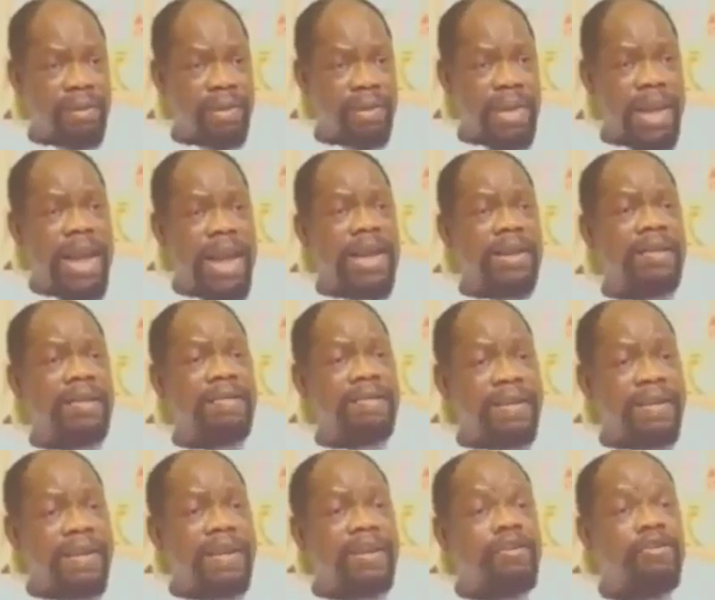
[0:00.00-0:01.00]

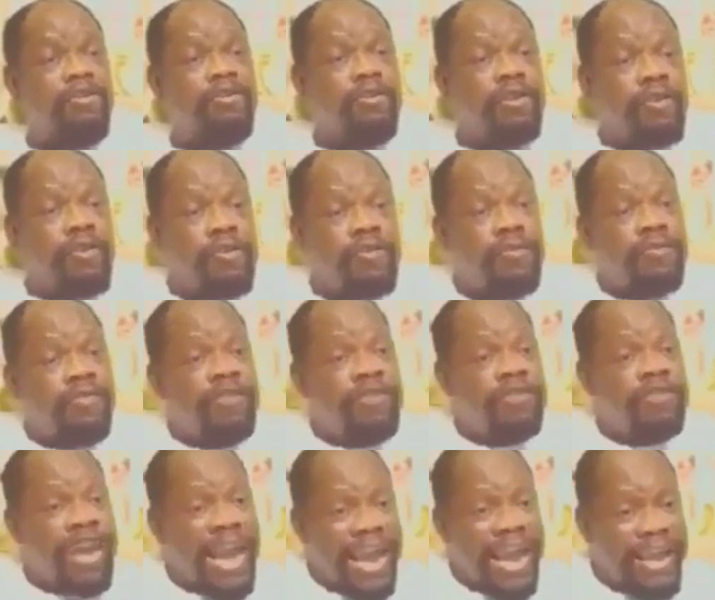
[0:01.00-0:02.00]
Ankara drove
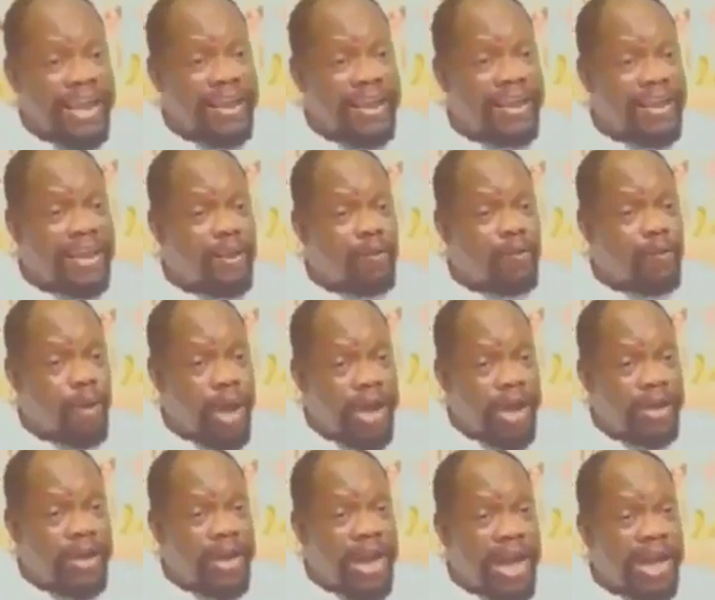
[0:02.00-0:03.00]
Jack,
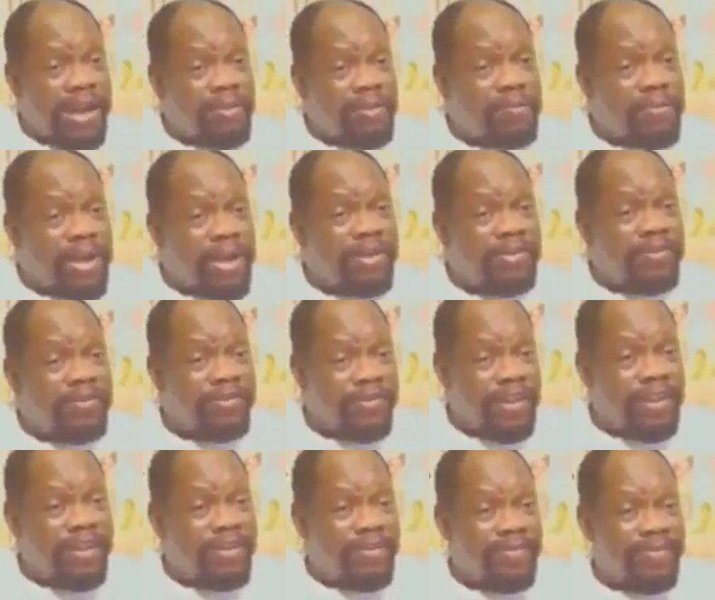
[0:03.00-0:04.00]
Gowon and
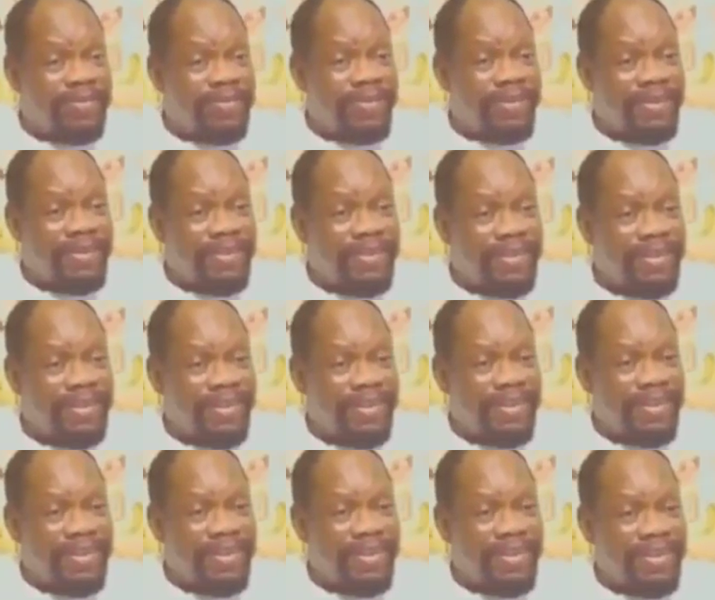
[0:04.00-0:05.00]
myself
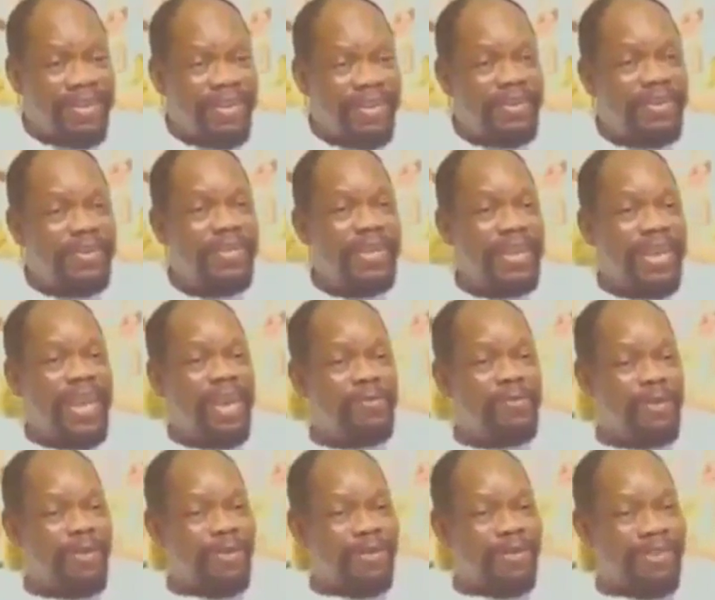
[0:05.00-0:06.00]
to the
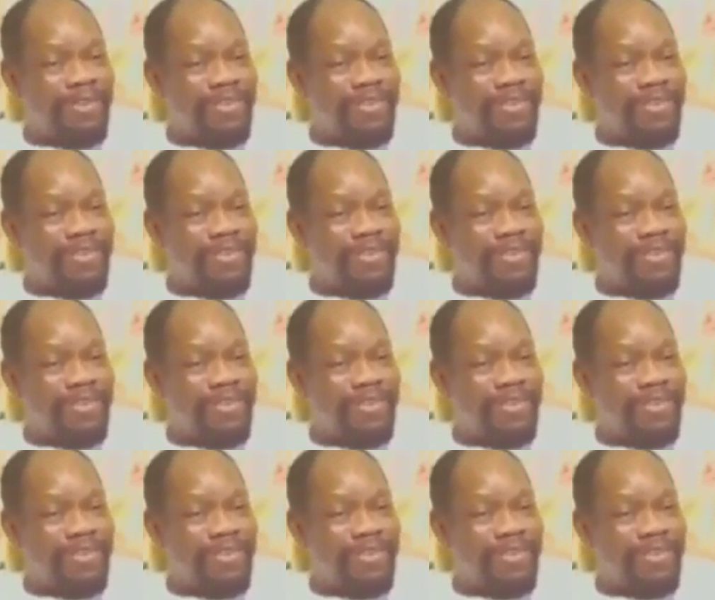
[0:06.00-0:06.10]
airport.